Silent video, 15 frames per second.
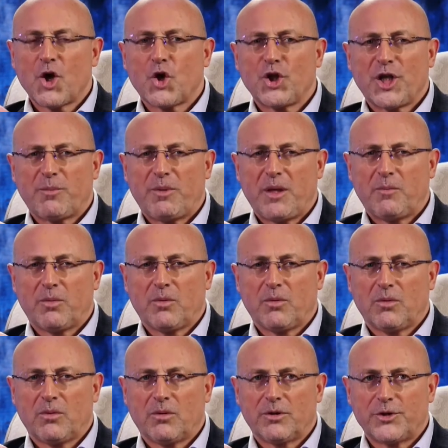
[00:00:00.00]
Melancholic
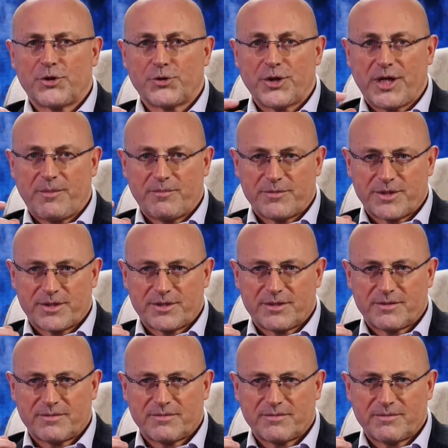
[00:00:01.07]
people dream,
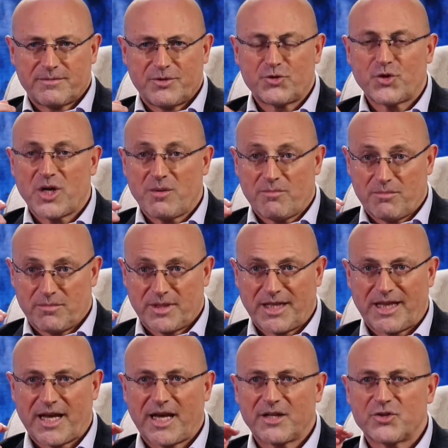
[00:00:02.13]

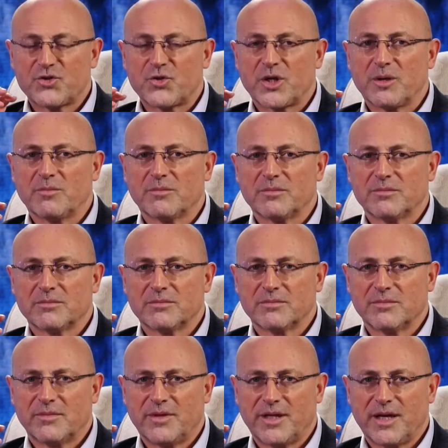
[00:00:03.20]
they like to dream.
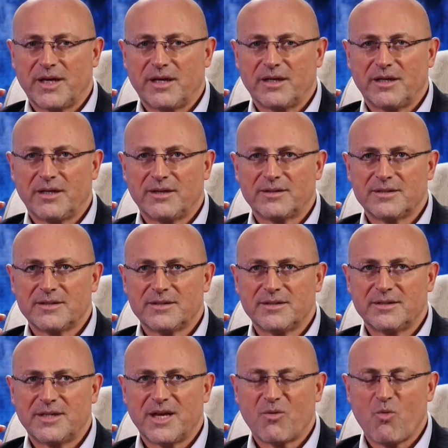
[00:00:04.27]

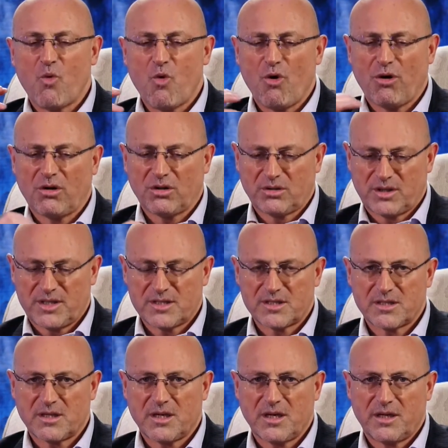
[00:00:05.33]
Their world
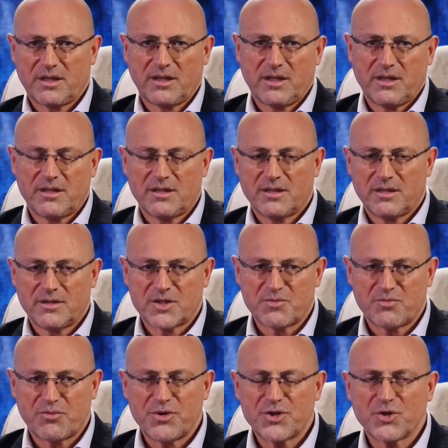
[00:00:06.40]
inside,
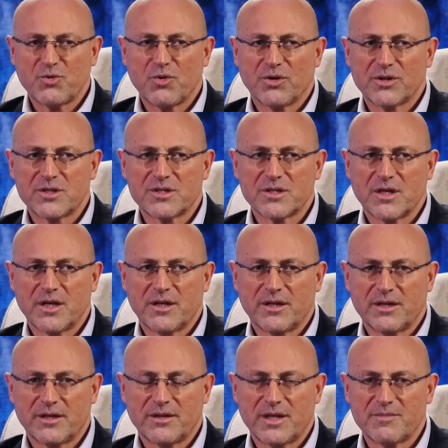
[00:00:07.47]
the spiritual world
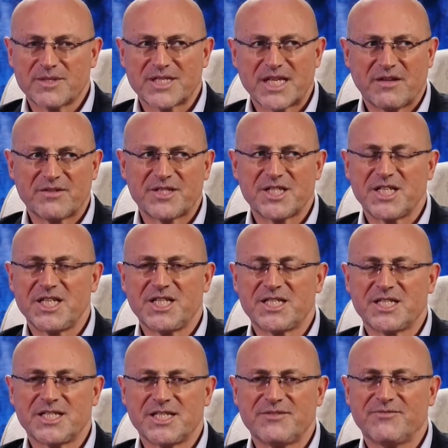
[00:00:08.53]
inside themselves
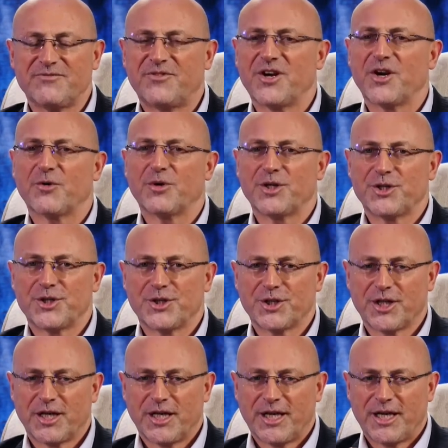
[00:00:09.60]
is very
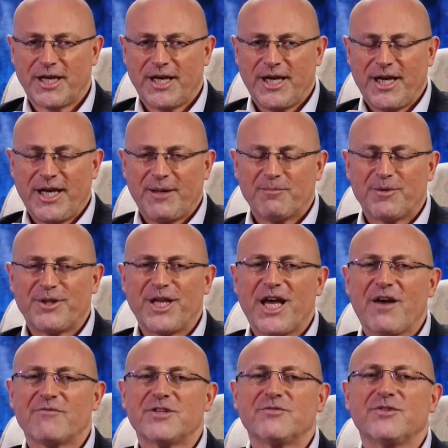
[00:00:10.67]
rich.
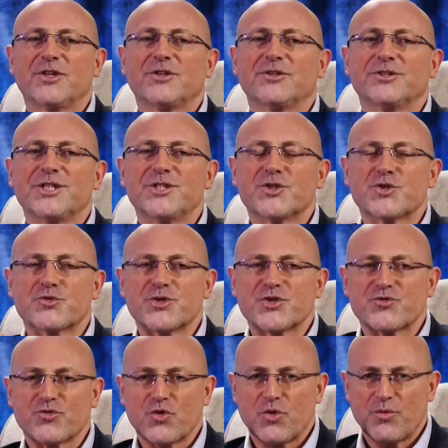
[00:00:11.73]
But they have difficulties to
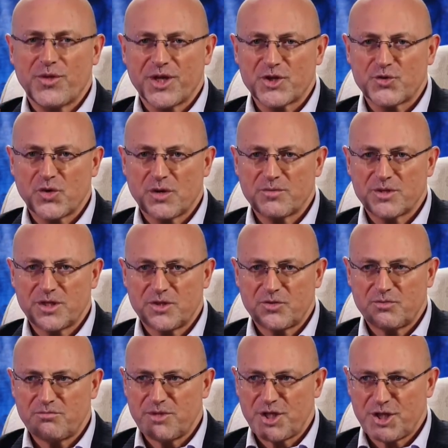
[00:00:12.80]
transform their dreams
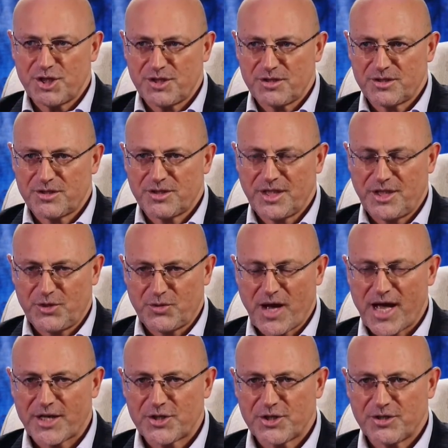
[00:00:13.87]
into missions,
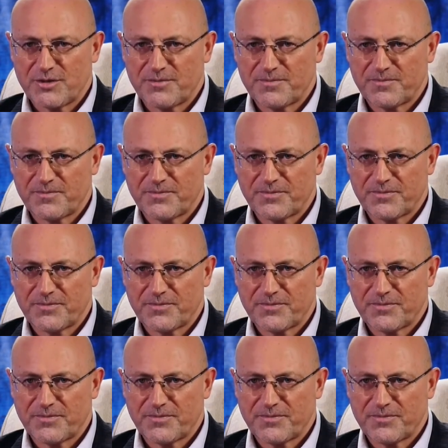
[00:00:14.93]
into action.